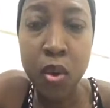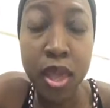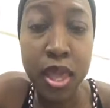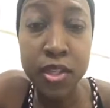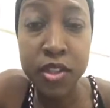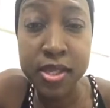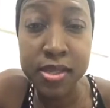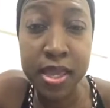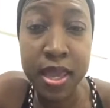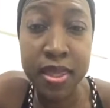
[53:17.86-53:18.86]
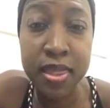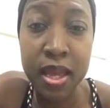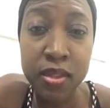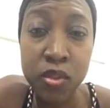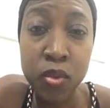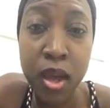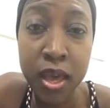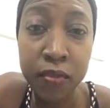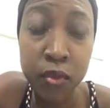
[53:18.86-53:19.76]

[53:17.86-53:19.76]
Okay, she's saying that you have